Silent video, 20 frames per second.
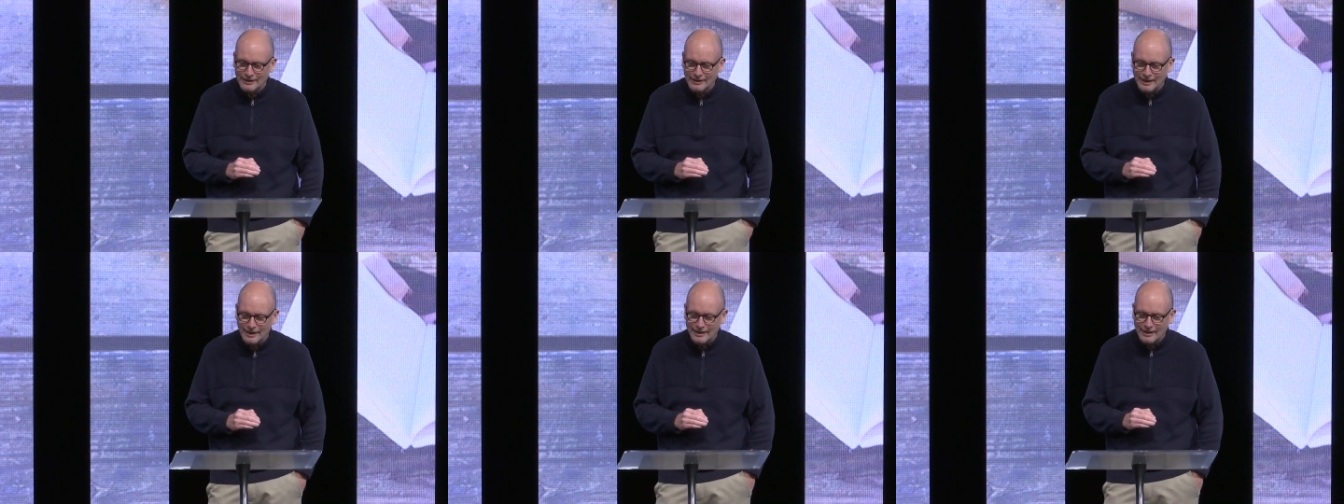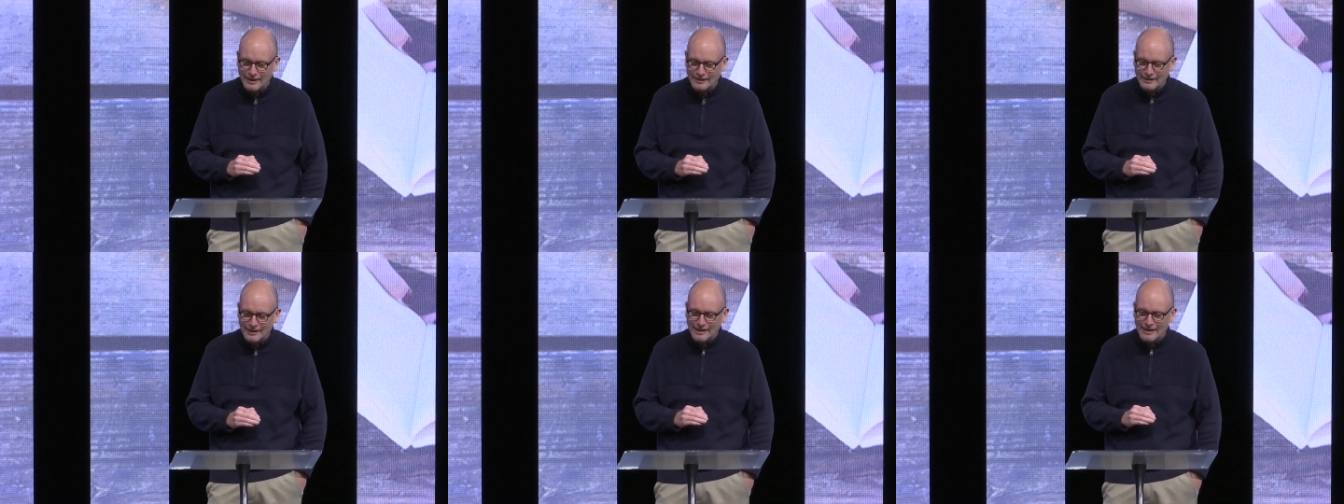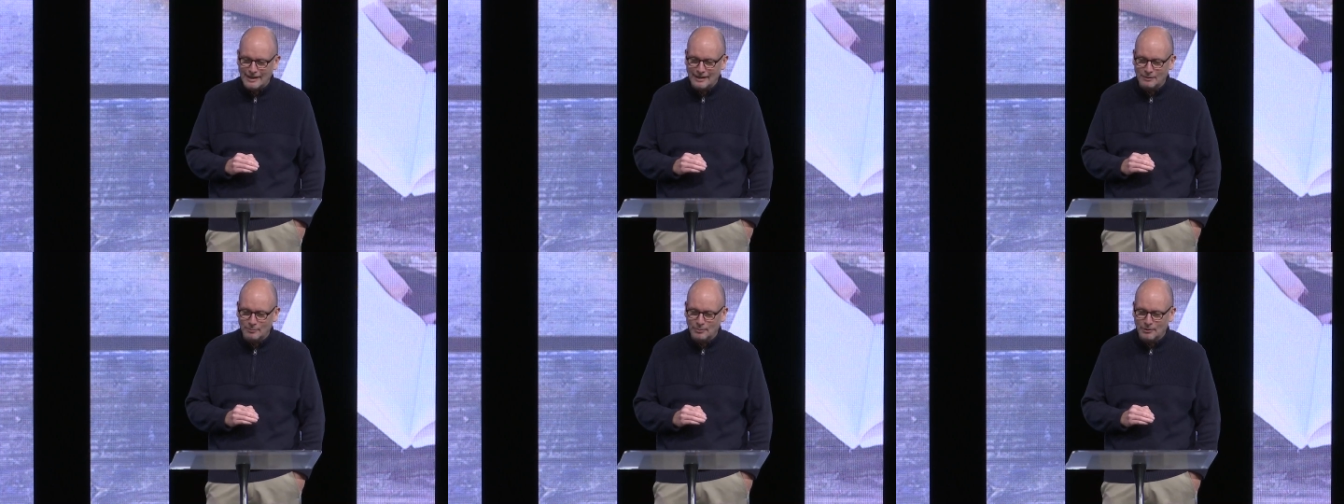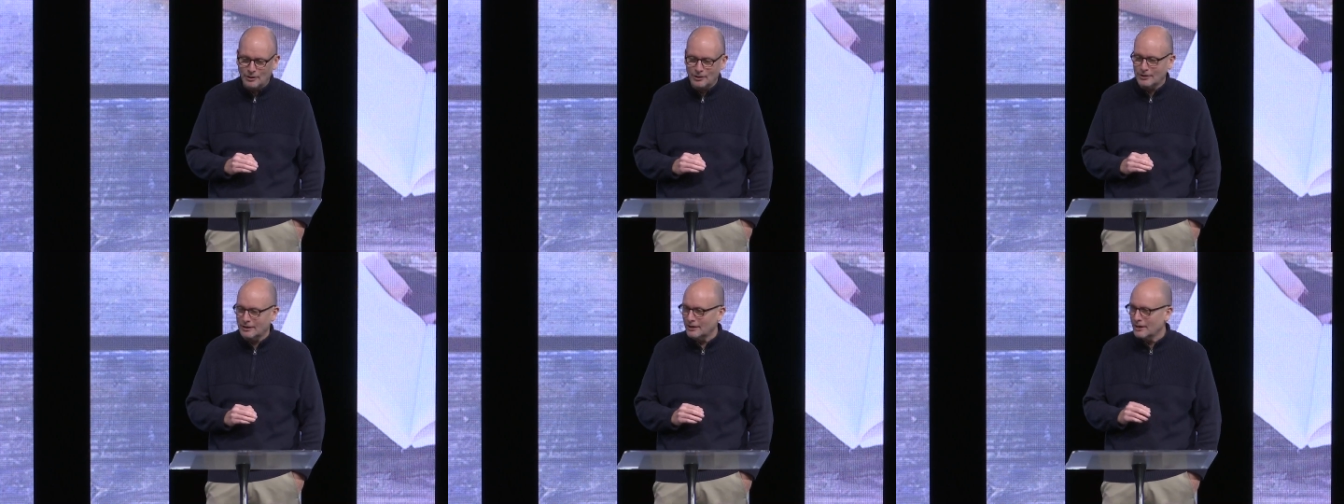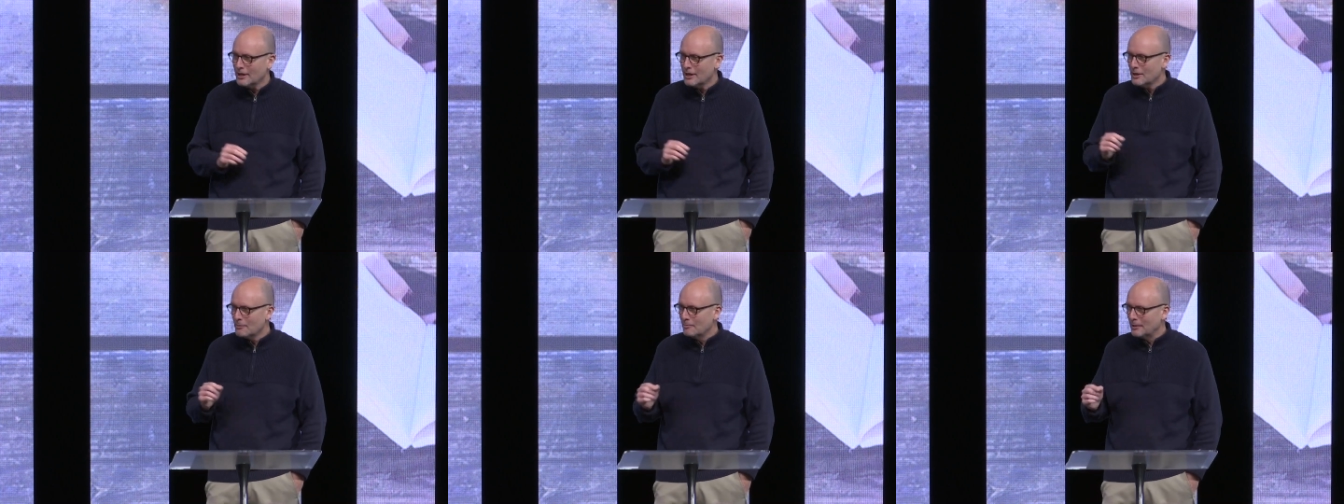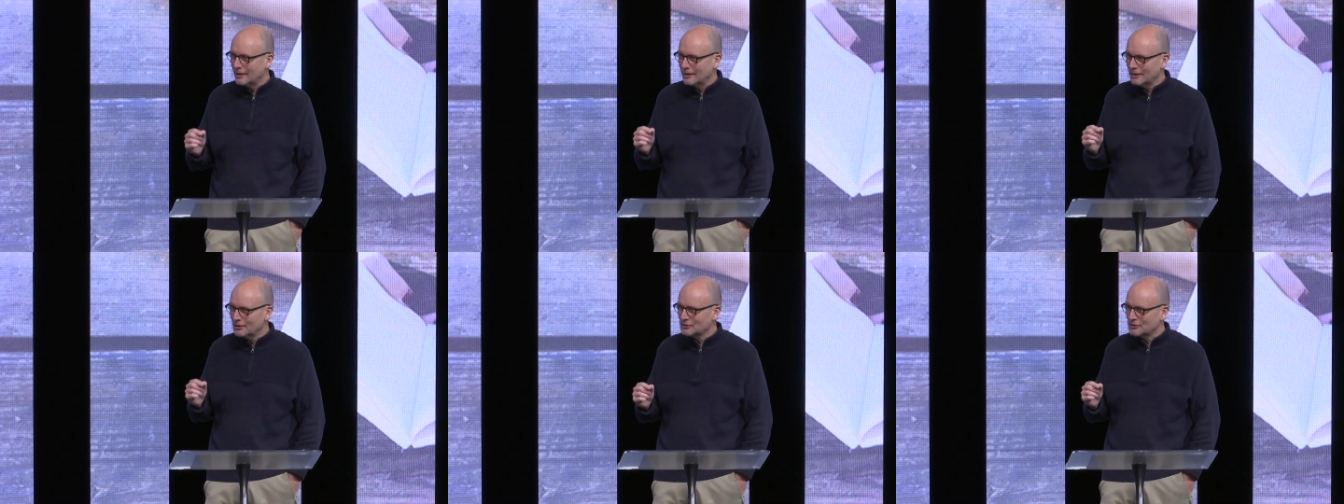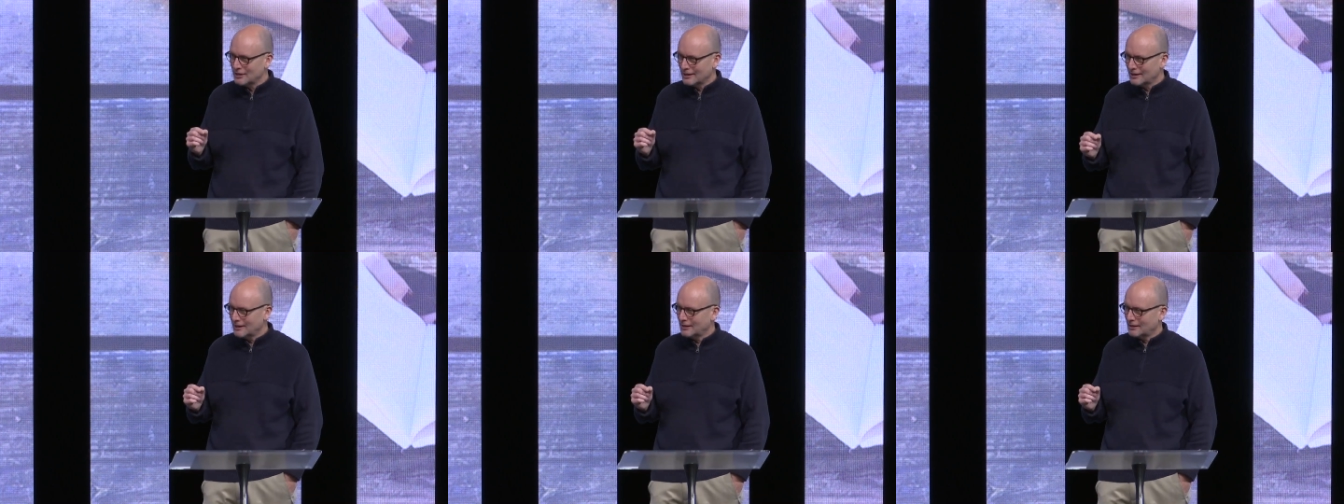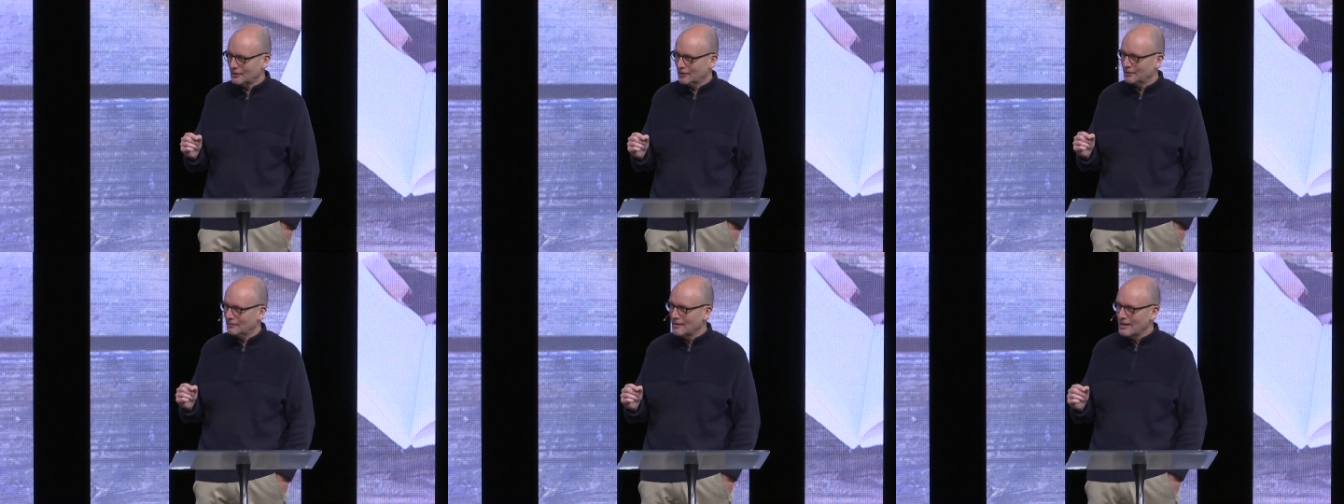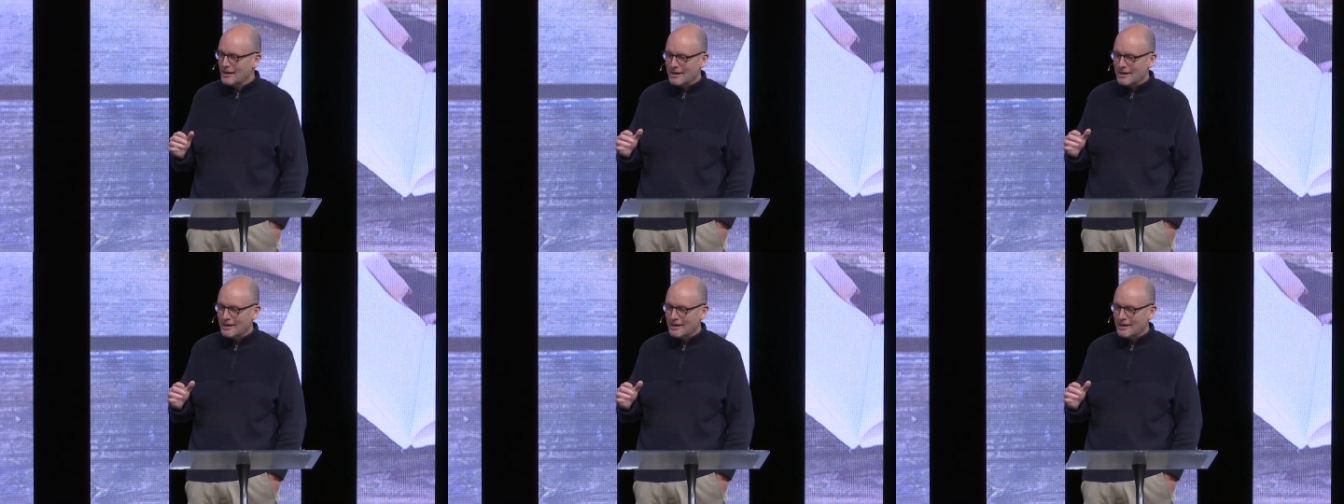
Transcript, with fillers: night, and they had a party. But here's the kicker